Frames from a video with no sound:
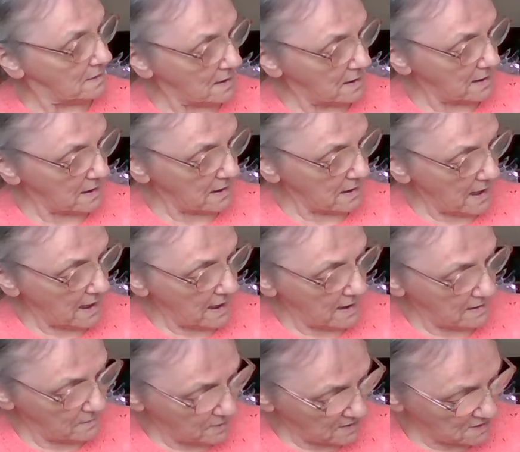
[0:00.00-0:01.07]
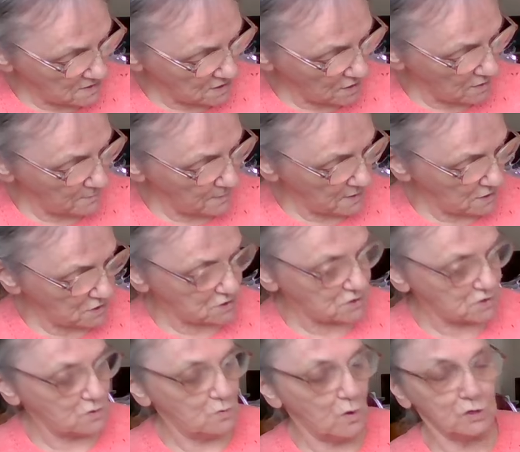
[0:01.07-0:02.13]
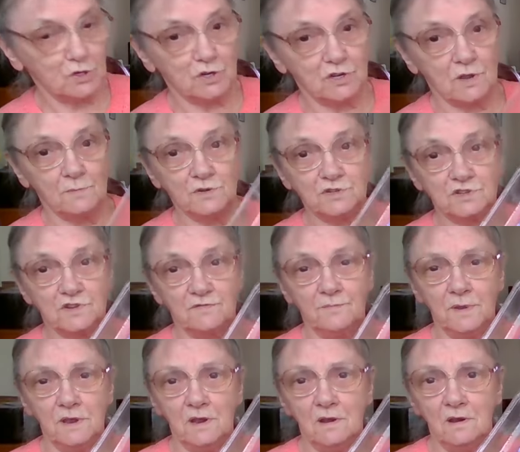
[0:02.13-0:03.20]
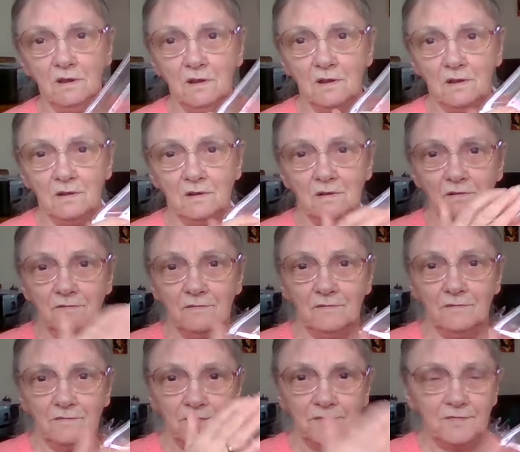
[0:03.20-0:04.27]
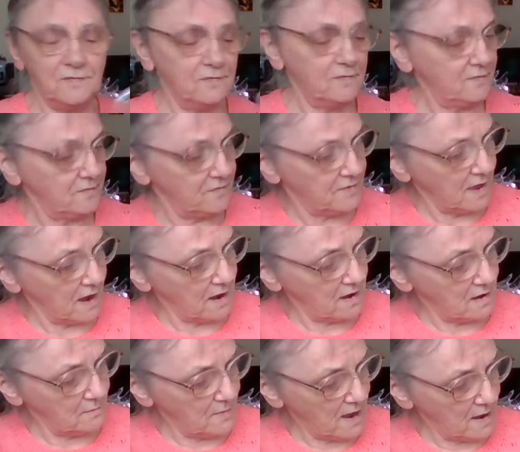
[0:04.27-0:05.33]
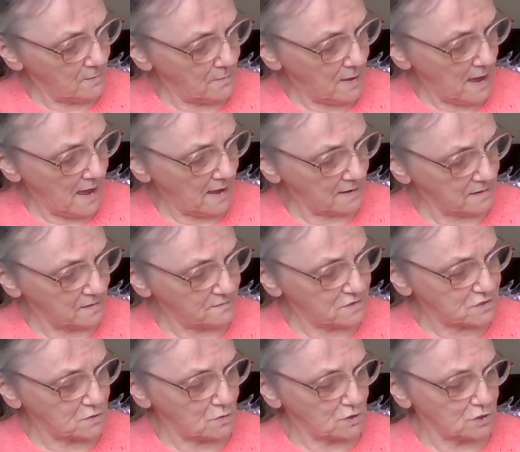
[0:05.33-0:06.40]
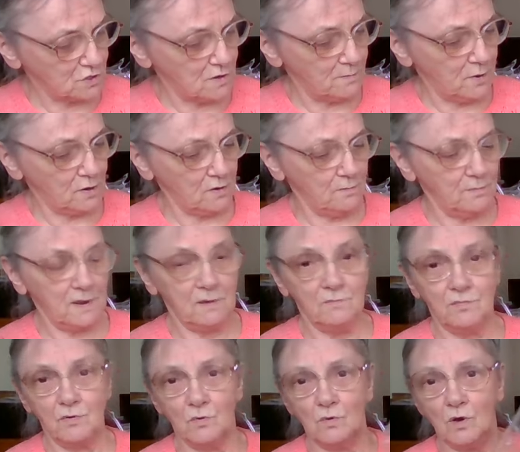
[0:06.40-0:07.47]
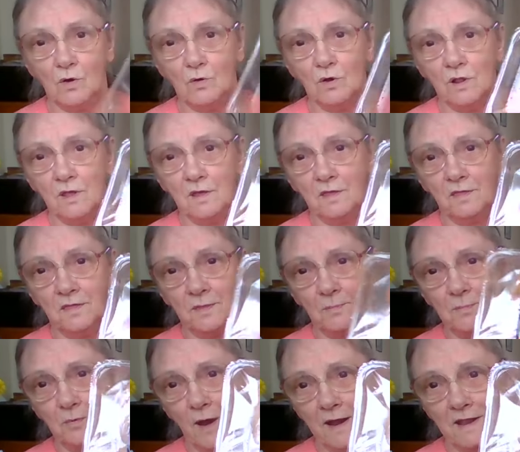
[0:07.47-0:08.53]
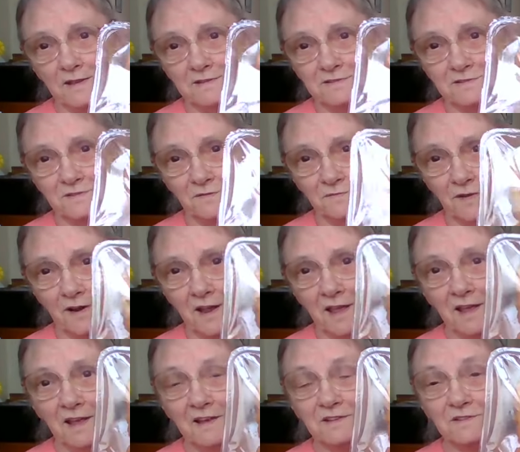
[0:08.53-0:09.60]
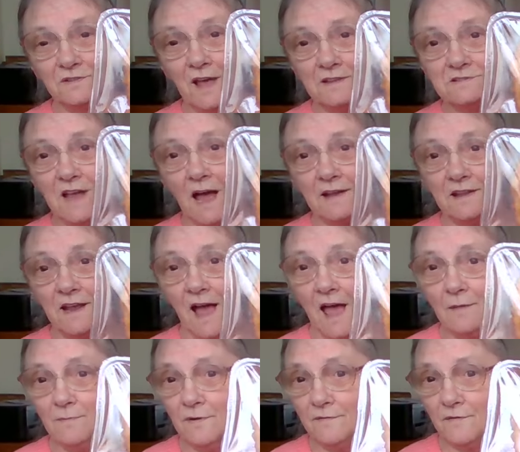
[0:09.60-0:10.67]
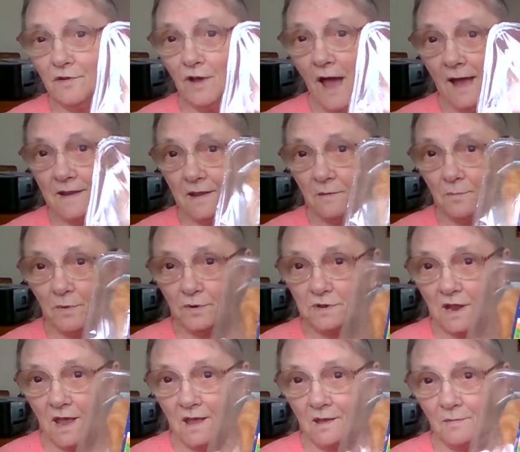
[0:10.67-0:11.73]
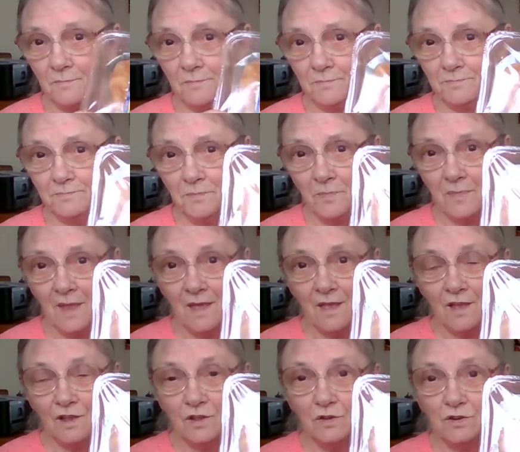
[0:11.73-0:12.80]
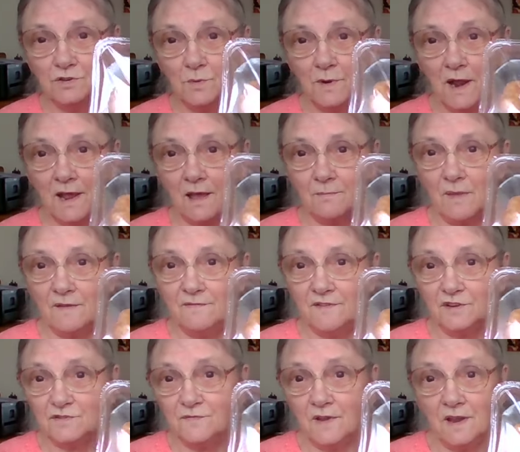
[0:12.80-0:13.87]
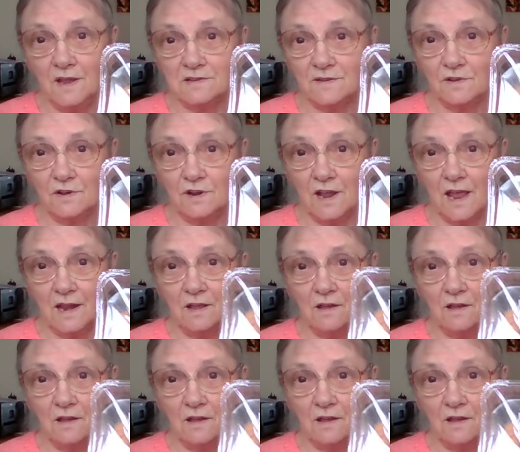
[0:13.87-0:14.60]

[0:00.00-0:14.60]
the little end bits got a bit squashed. They must have been thingied in my bag and I've squashed the bottom bit and broke all the breaded stuff on. So that's haddock. I prefer haddock, but usually when I get my fish fingers, I've got to get